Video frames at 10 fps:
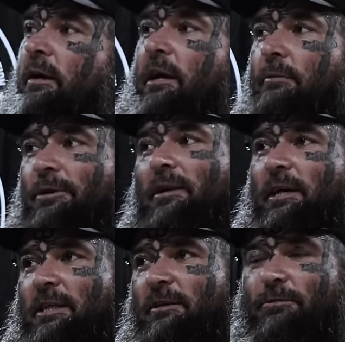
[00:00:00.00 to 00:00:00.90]
it really
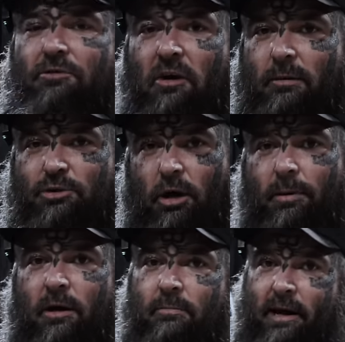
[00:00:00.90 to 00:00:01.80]
is a full-time job
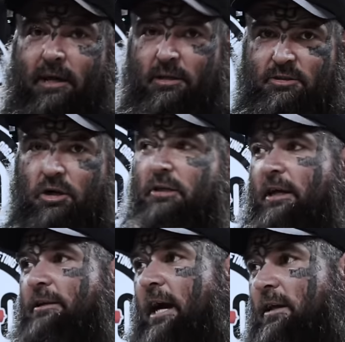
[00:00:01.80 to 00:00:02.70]
making this
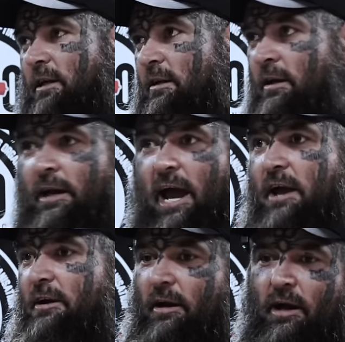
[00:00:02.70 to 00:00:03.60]
content daily,
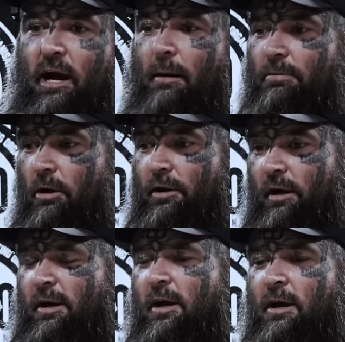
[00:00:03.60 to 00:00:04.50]
editing, uploading,